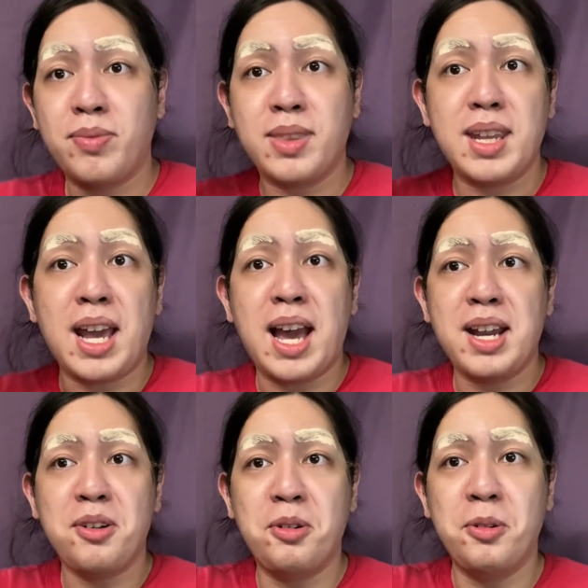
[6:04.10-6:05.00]
yeah, I
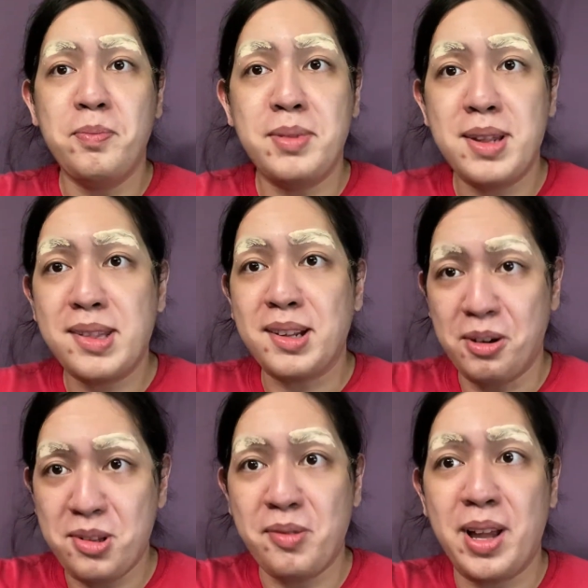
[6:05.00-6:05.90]
hope this
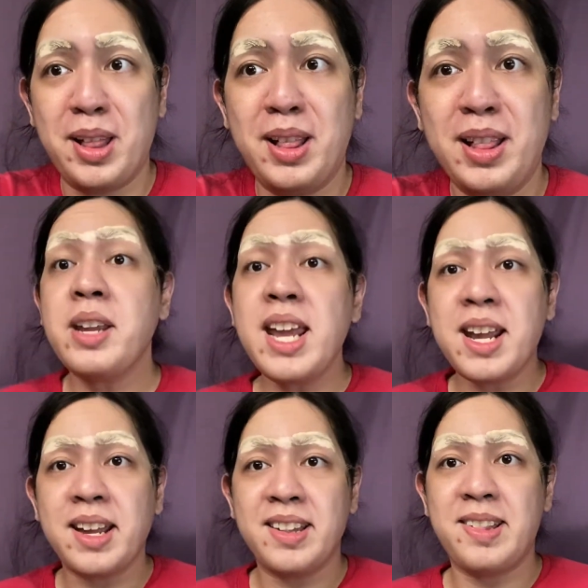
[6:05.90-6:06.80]
goes well.
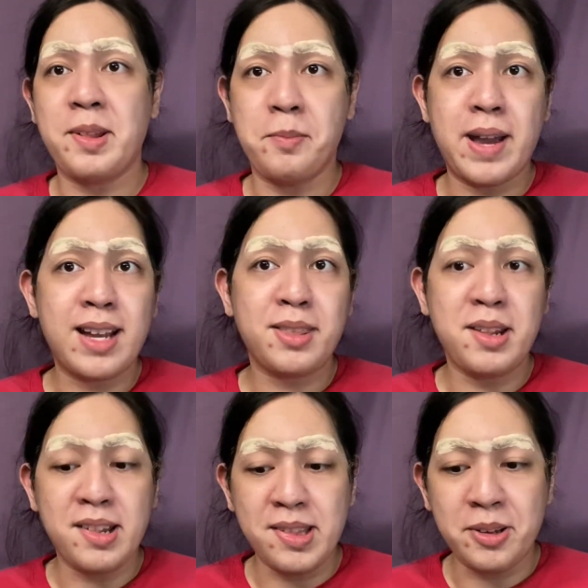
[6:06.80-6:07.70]
Okay, so back to
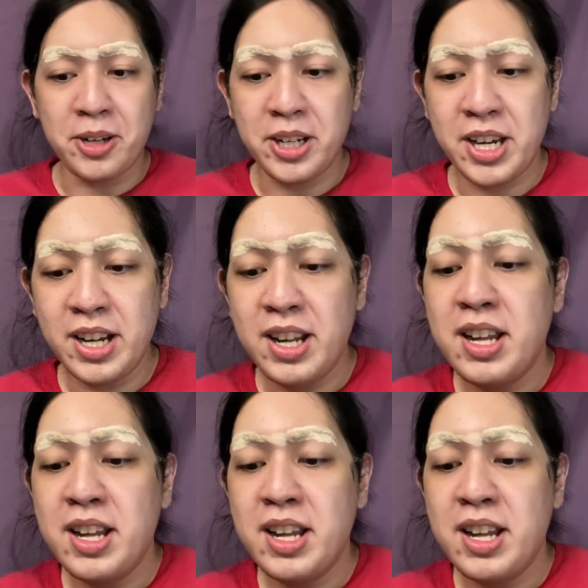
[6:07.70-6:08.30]
the story.